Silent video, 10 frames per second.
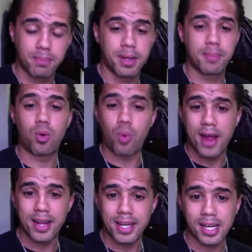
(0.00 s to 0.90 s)
people why
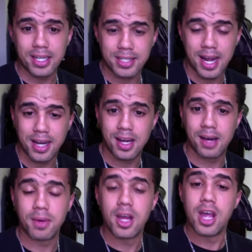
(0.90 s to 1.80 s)
they need to sign
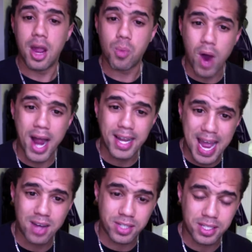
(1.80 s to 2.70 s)
up and why
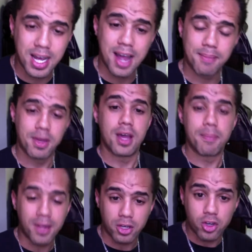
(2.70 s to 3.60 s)
now's the time.
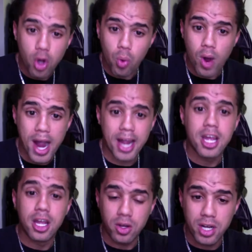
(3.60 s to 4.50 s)
You know why
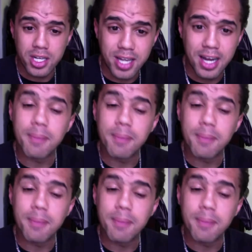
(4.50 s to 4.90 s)
you need to sign up?